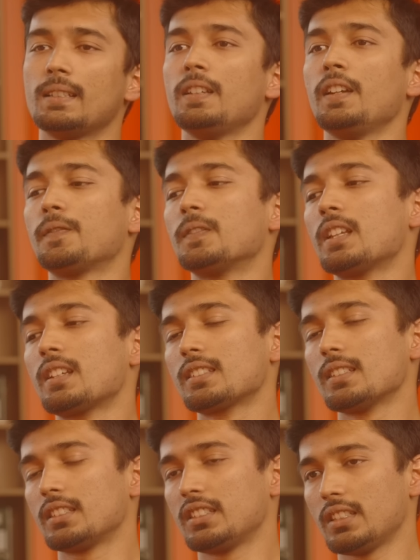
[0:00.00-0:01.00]
If there is
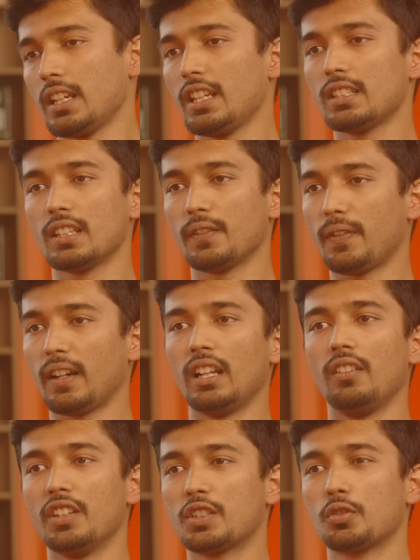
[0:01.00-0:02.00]
a change in a
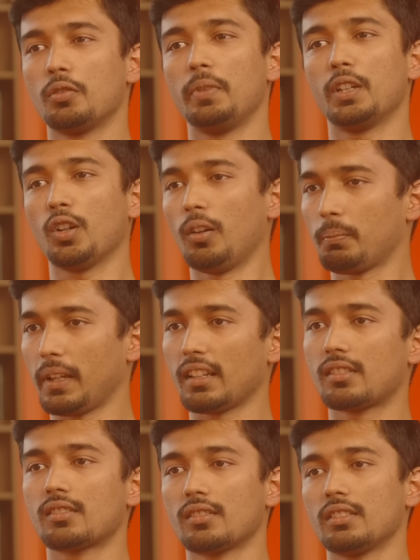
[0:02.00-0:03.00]
file which could be
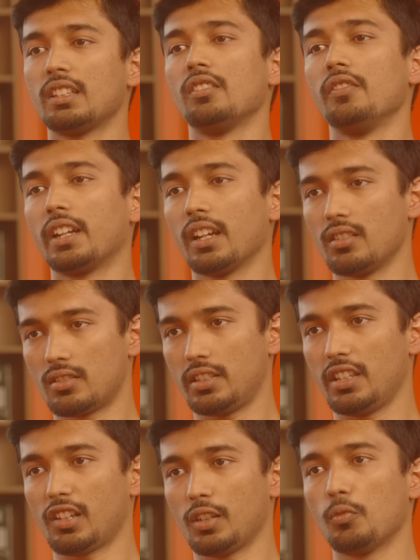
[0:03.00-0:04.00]
complex, then we can
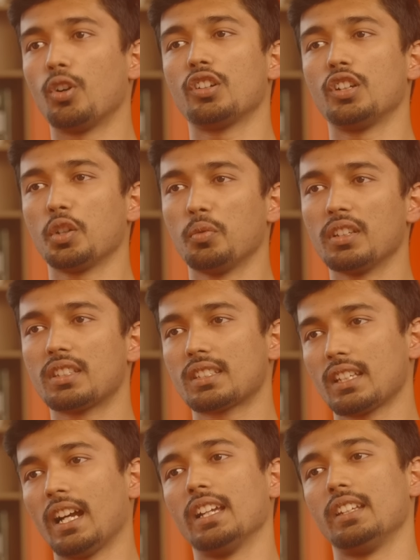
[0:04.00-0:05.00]
steer the model towards
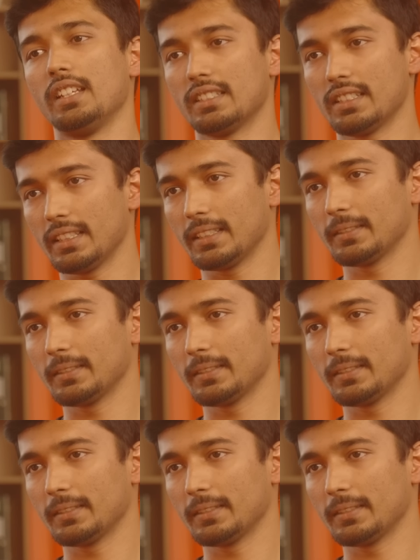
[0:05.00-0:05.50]
high reasoning.